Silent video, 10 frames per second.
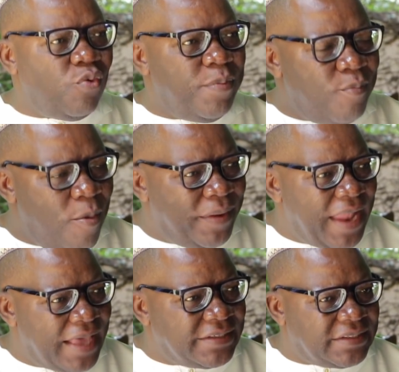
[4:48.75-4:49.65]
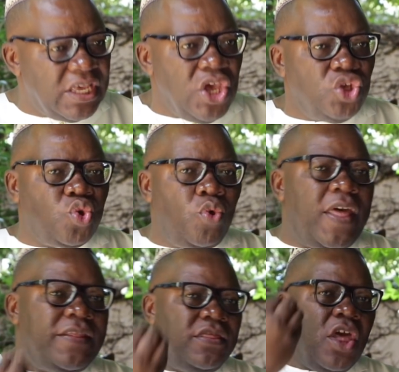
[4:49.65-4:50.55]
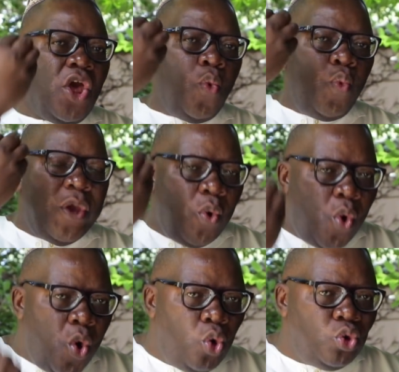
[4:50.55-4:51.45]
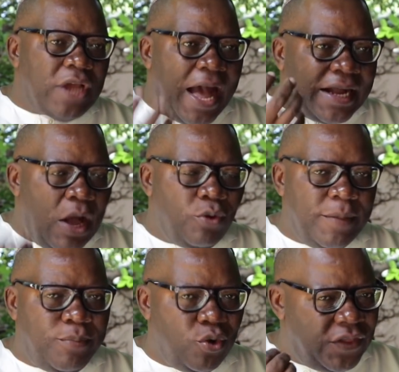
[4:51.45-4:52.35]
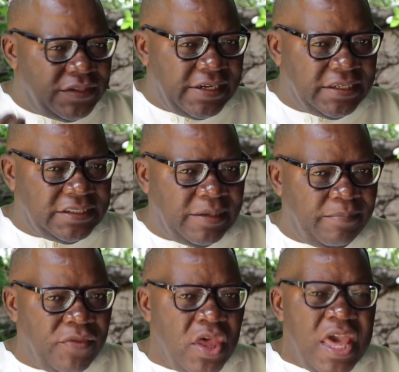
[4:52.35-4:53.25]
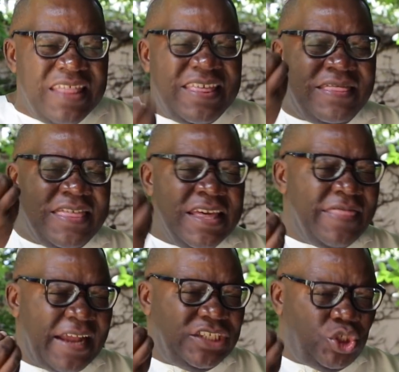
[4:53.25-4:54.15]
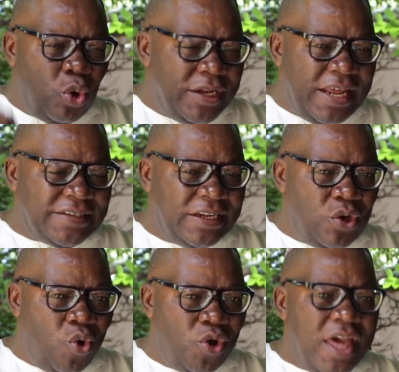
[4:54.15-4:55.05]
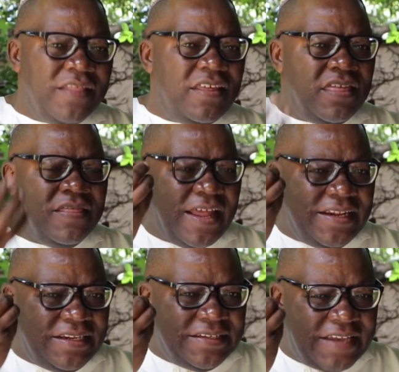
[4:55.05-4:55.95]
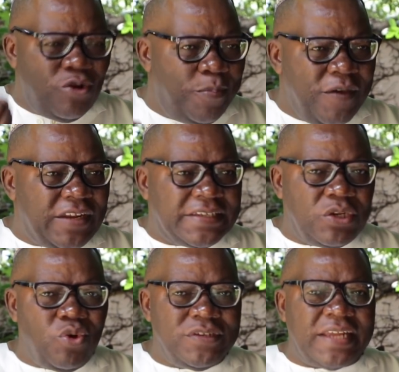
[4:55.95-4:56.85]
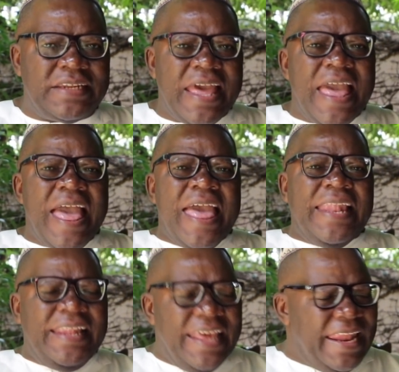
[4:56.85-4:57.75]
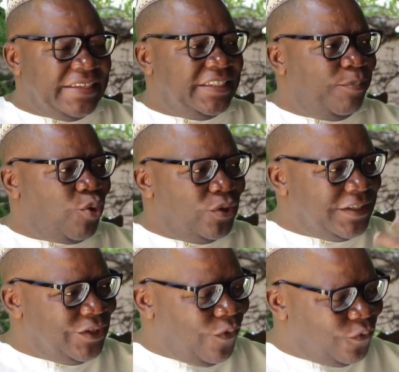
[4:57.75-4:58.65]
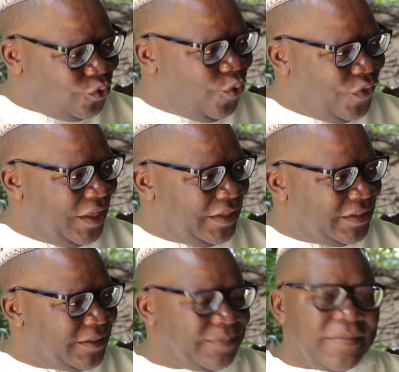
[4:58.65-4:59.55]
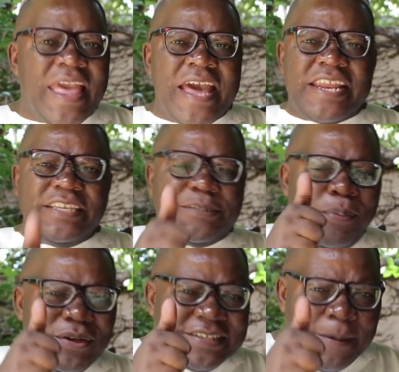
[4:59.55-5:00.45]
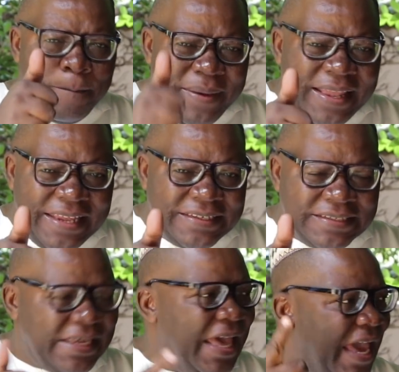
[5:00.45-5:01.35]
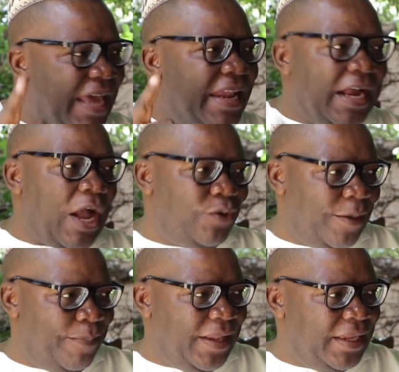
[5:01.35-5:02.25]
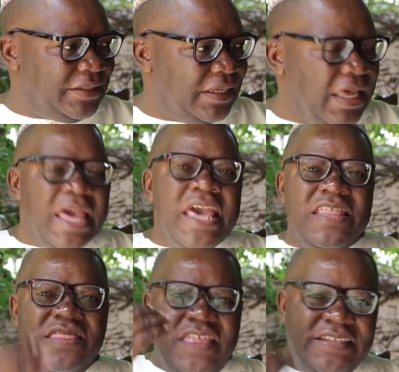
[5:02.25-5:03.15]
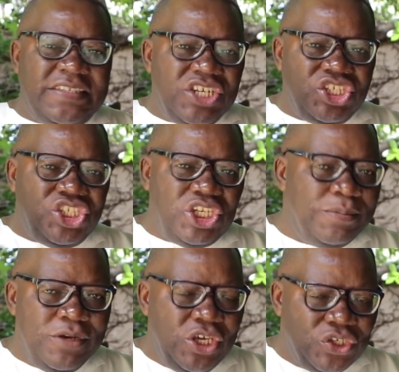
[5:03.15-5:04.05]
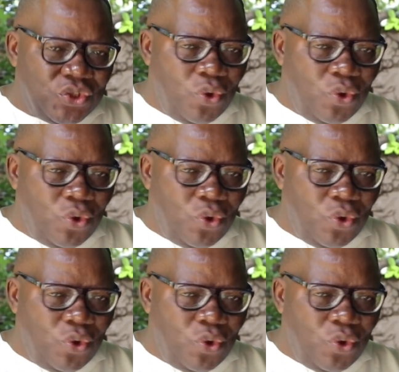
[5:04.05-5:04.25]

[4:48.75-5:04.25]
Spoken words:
will be mobilized so that we hold accountable this regime. The thing that John doesn't know, the thing that ZANU-PF doesn't know, is that leadership consists of two things: responsibility and accountability. This regime is